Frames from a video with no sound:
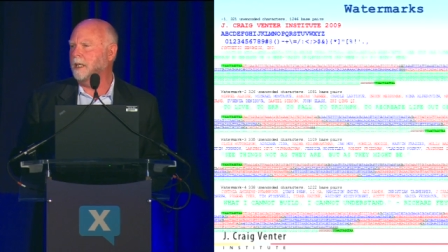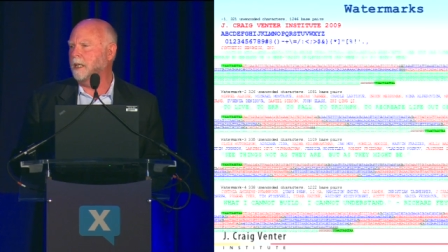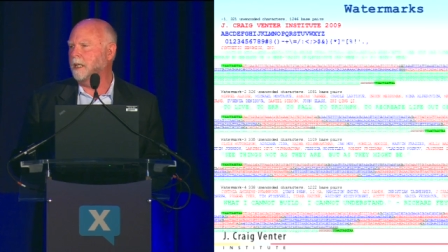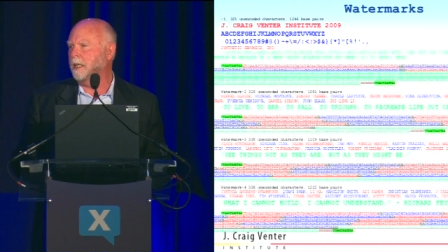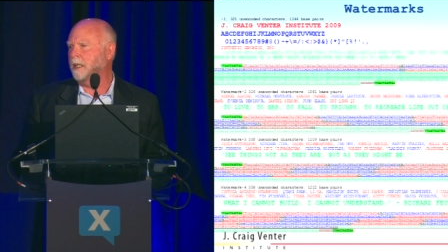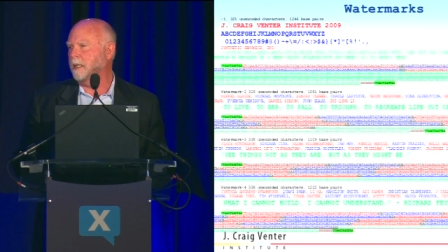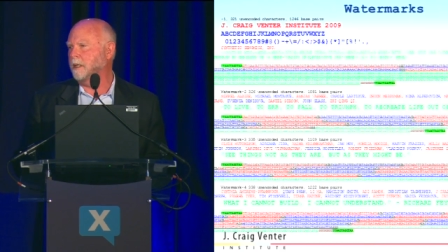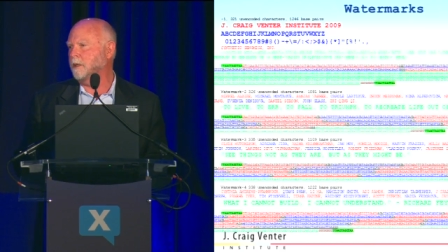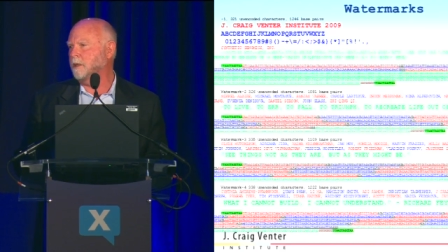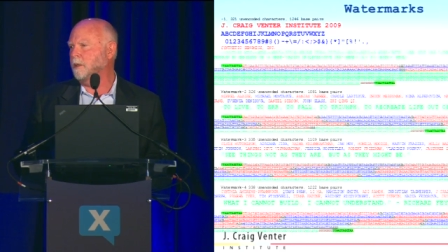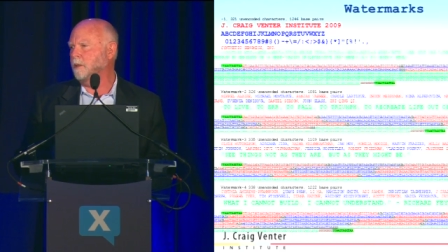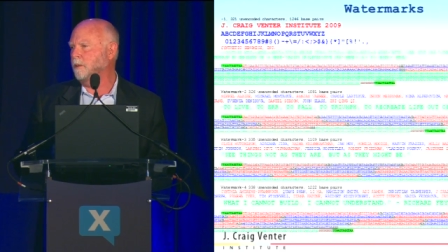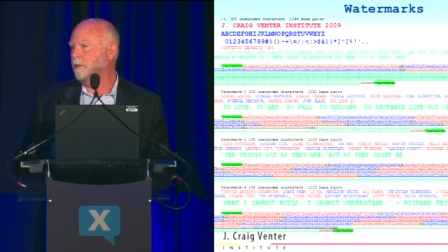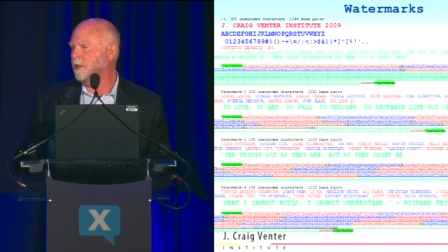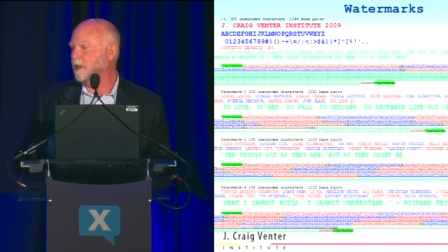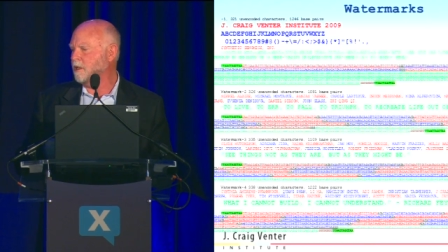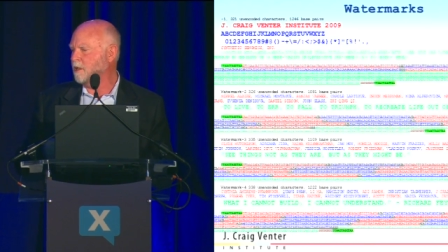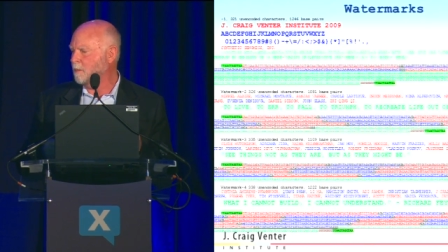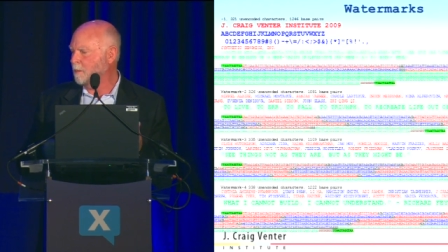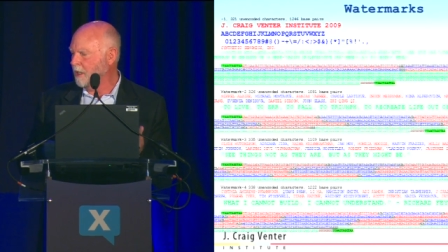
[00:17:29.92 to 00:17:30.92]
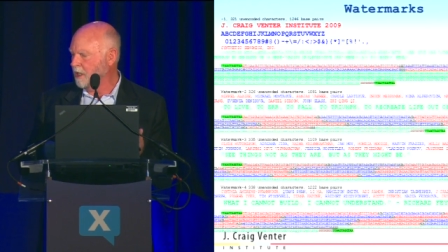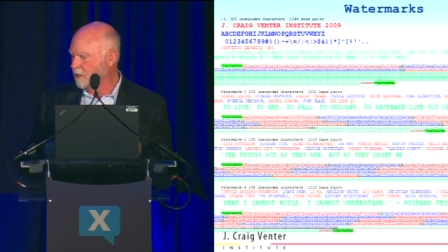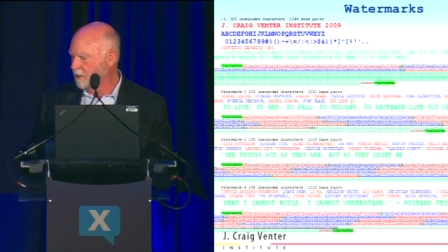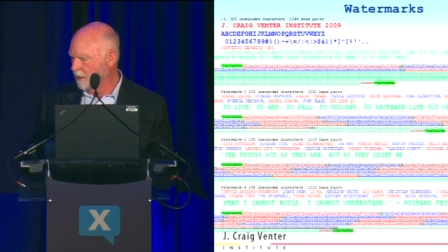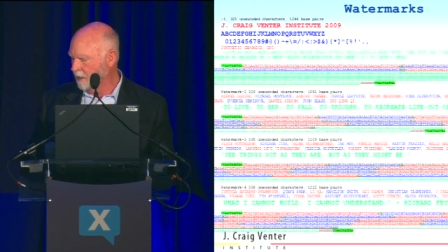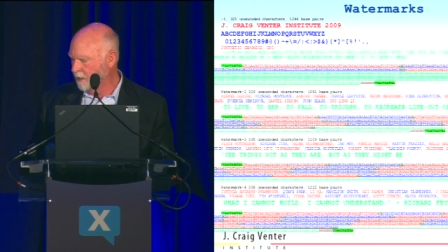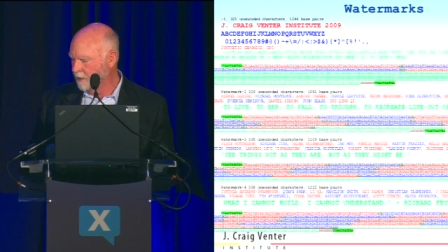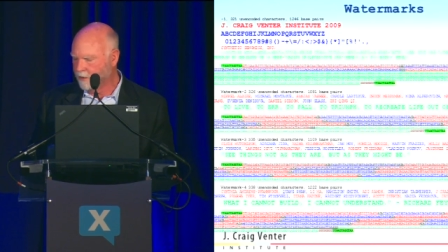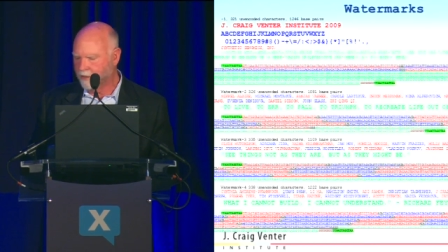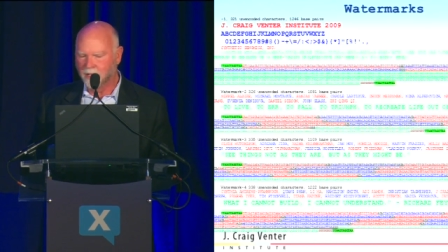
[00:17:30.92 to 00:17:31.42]
uh, to the
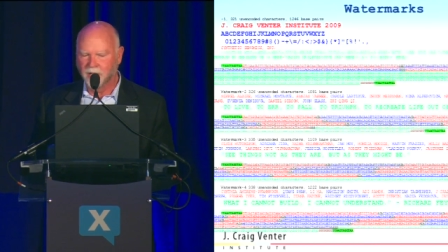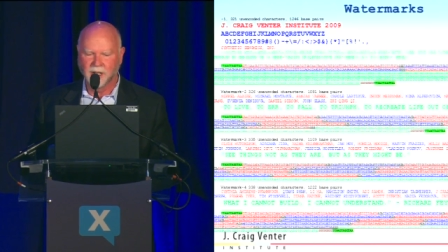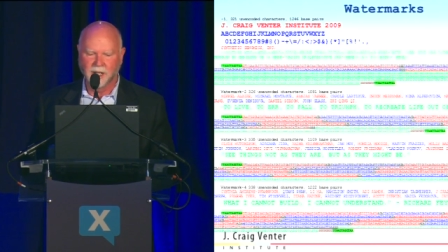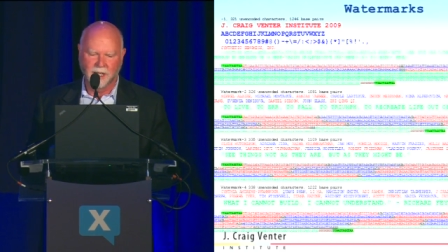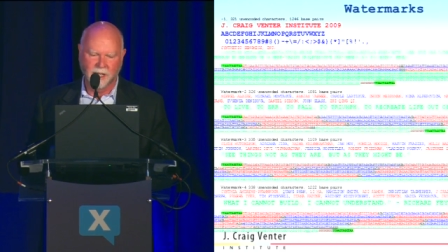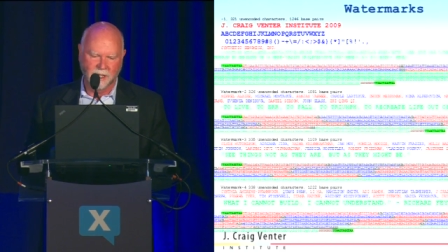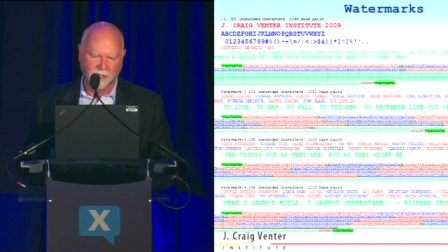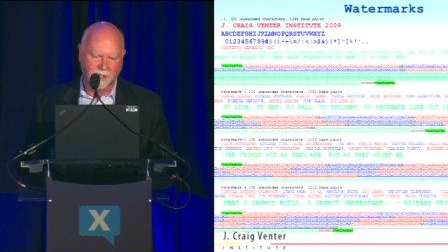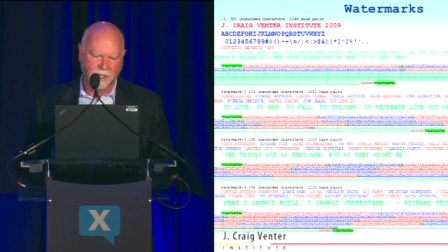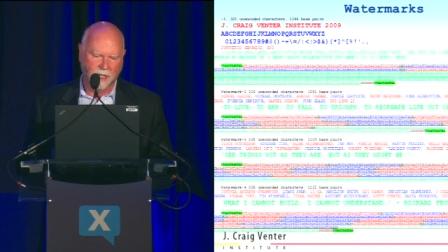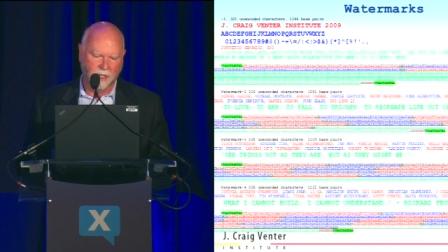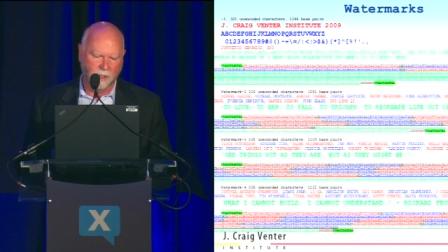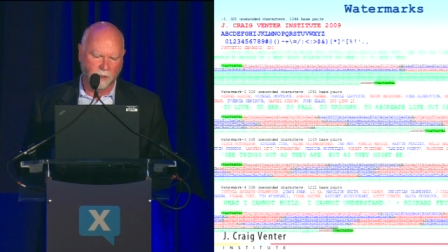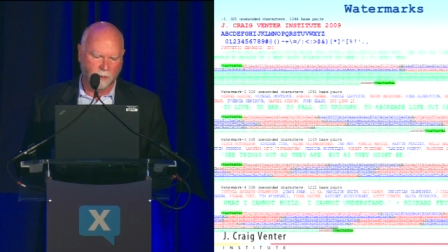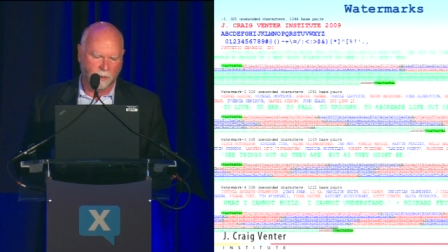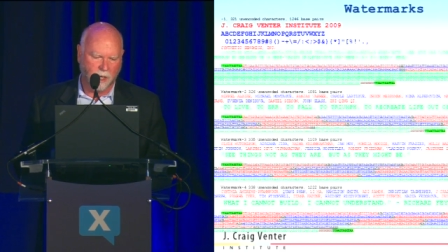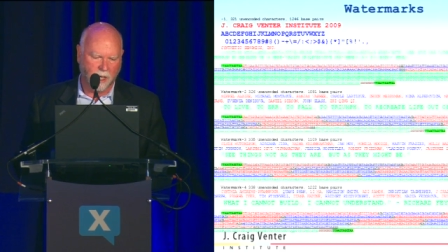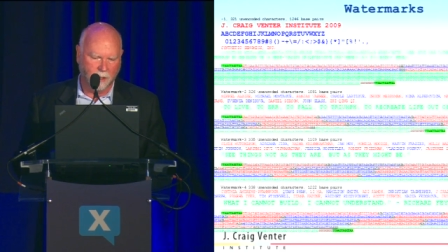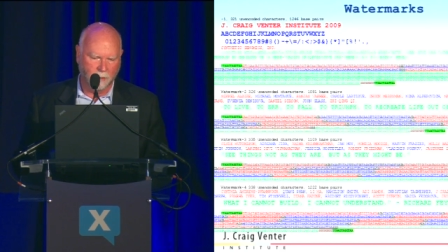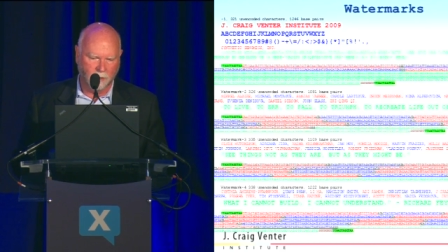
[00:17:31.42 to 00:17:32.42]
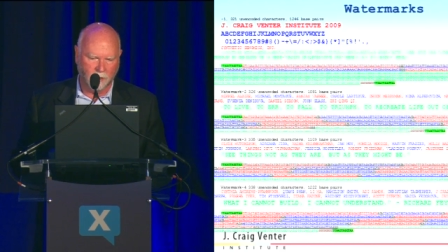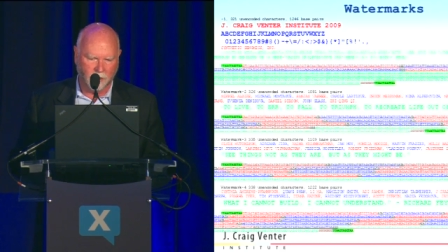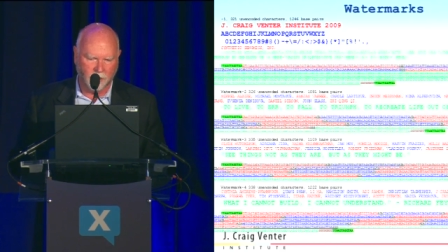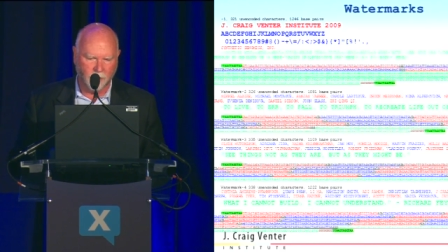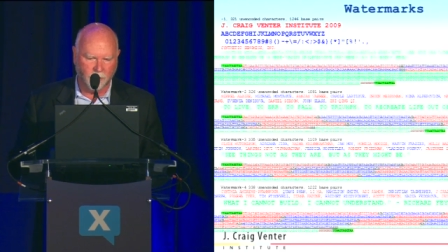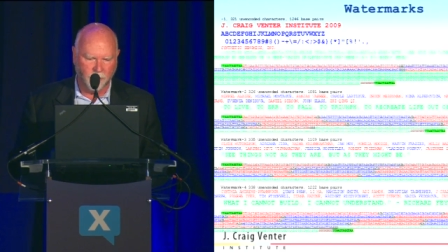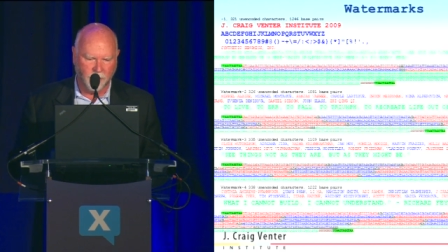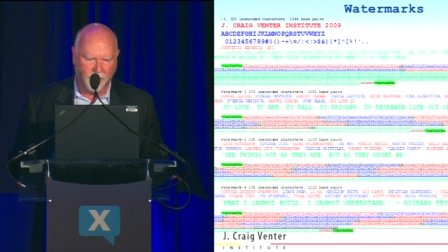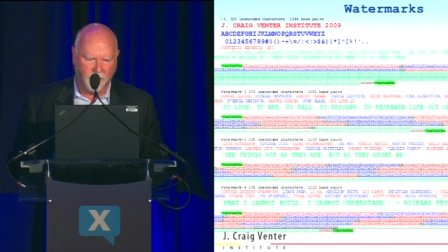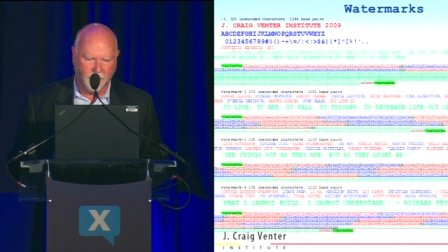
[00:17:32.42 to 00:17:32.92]
species saying you were able
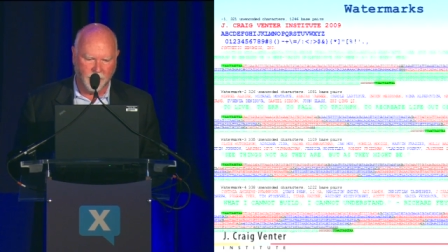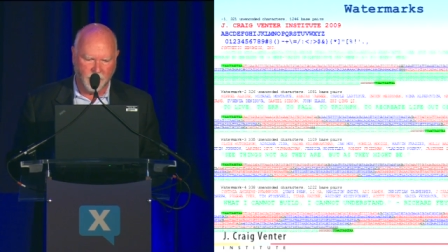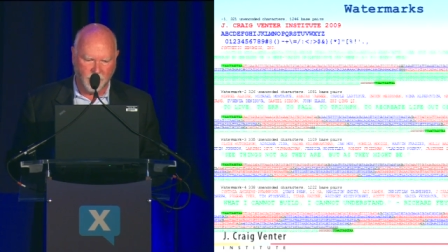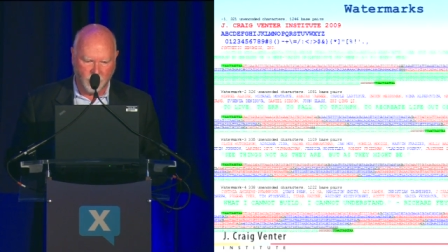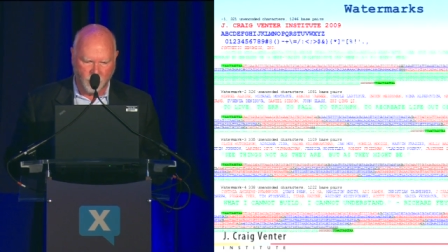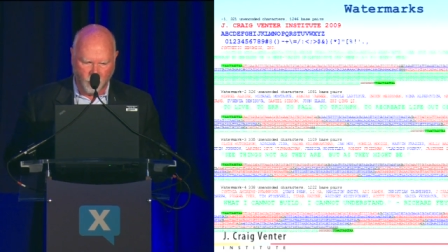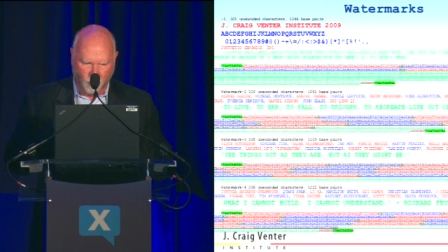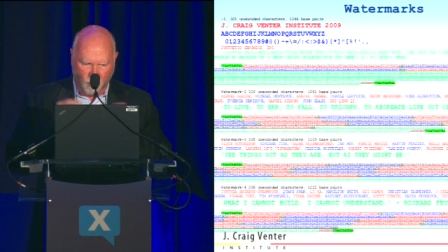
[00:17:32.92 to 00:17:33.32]
to read these